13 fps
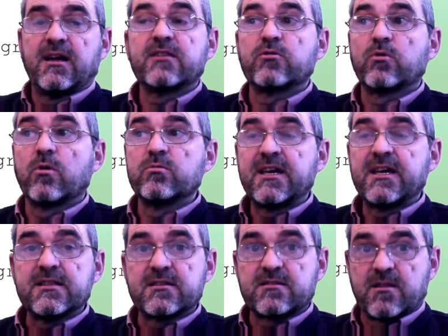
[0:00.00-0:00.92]
and
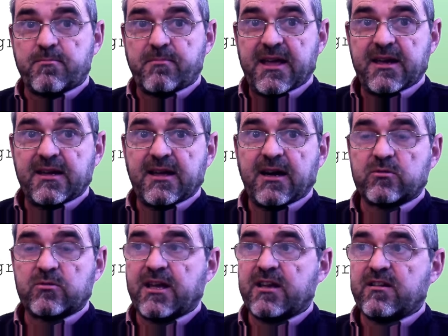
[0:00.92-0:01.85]
rotates the plane
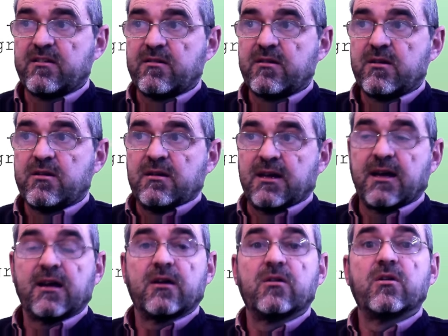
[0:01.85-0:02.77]
outline an
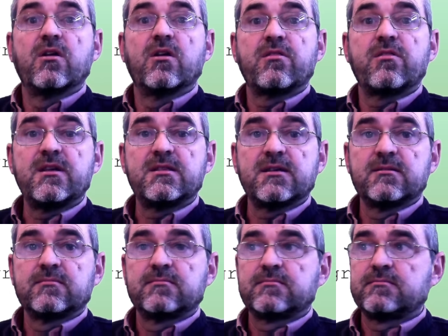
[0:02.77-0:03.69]
angle
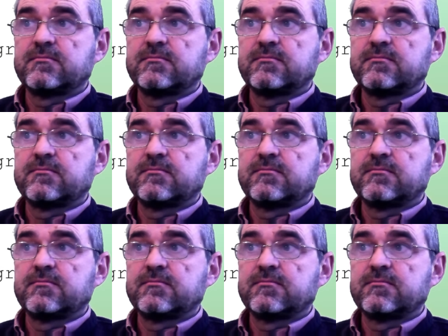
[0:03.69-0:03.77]
theta,